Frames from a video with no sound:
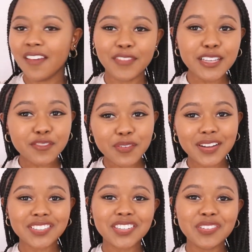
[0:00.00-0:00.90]
Thanks for
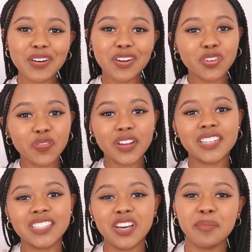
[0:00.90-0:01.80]
watching, you all. Don't forget
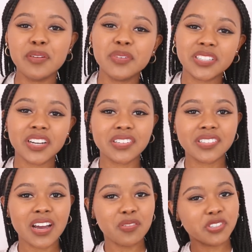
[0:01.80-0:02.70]
to tell me which
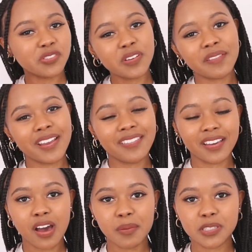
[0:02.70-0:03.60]
hairstyle was your favorite in the
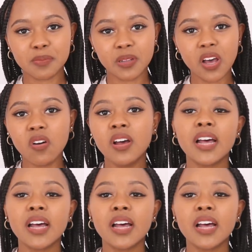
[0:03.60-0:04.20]
comments below.